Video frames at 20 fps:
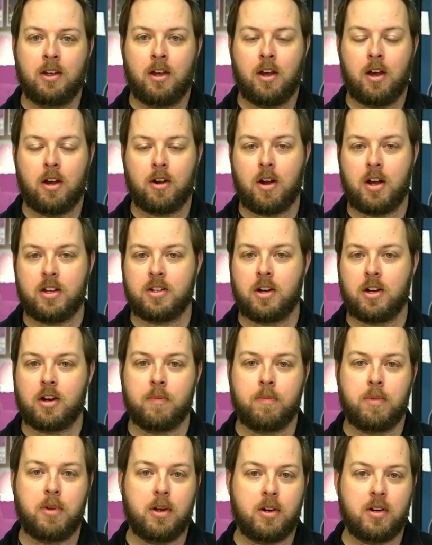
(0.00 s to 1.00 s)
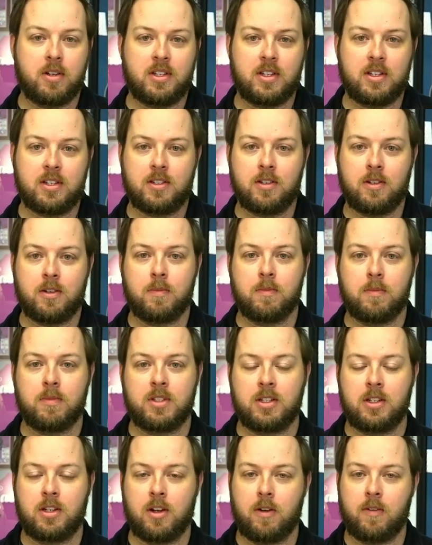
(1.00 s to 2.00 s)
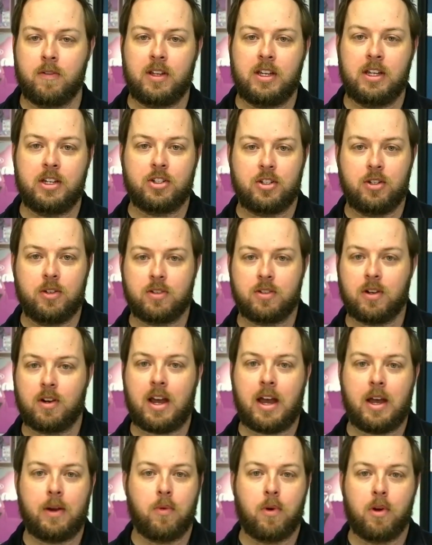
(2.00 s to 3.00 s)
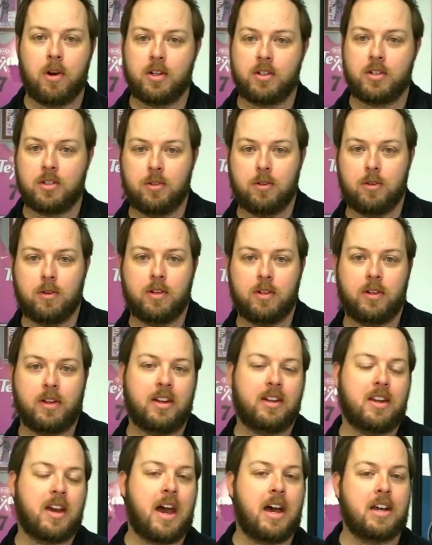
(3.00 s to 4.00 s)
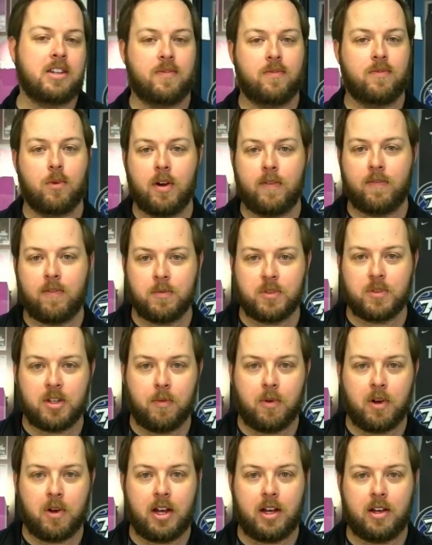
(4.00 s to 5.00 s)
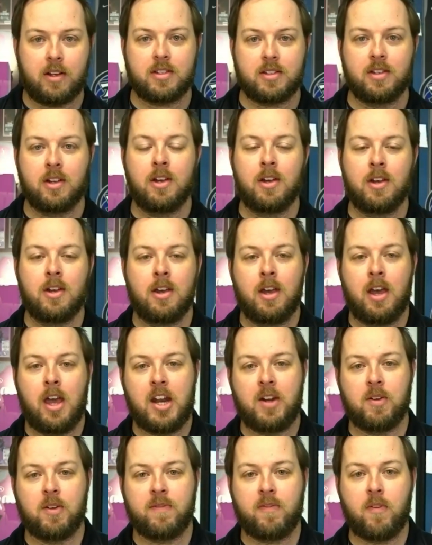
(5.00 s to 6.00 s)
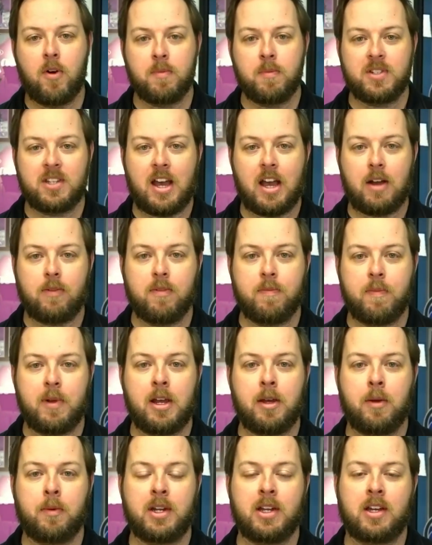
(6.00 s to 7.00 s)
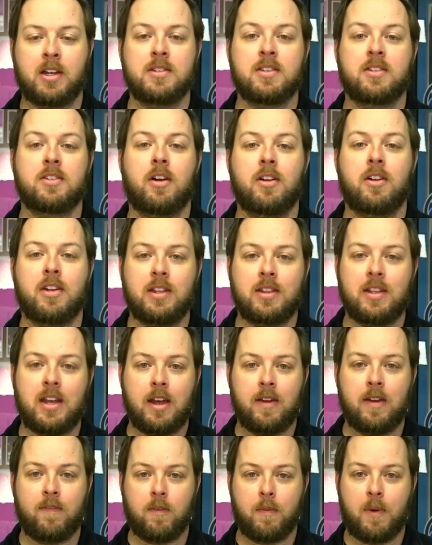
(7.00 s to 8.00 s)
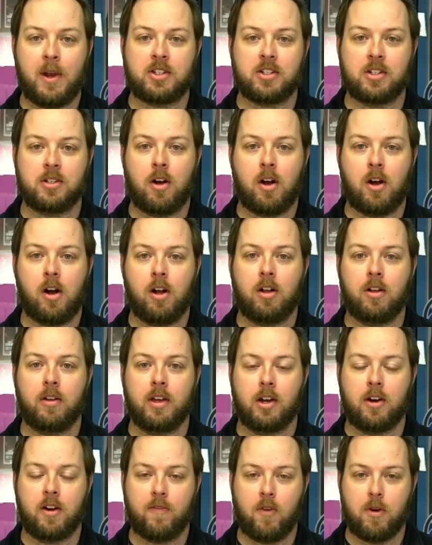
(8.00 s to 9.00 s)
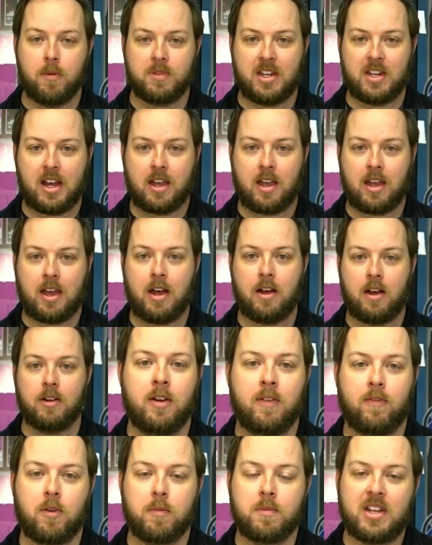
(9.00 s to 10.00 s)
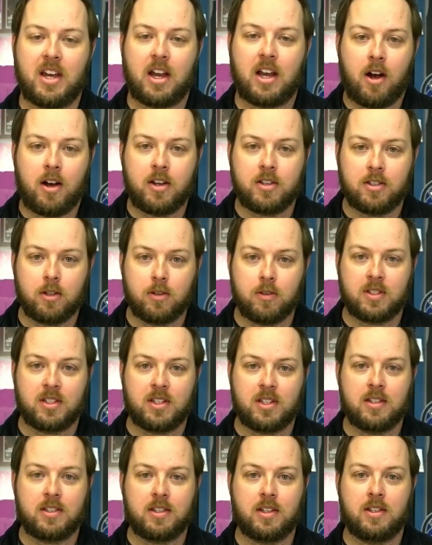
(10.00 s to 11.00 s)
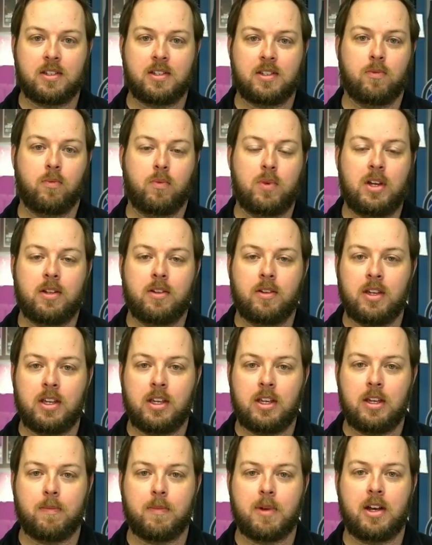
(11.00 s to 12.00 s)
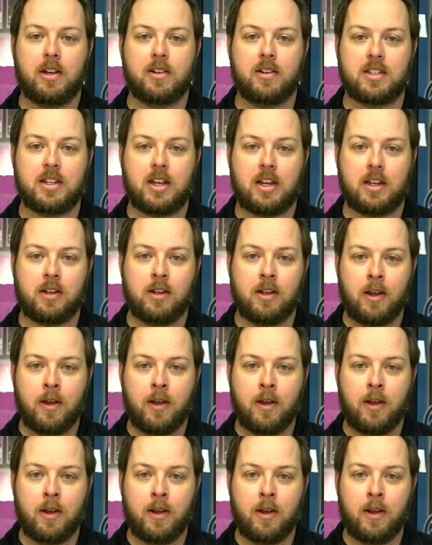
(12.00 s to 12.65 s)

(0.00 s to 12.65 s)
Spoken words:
across our computer systems. Each user had one or two, and you had to ask for it from someone else. And with FORMSTACK, we've been able to consolidate that information all in our FORMSTACK account. FORMSTACK also sends us weekly emails that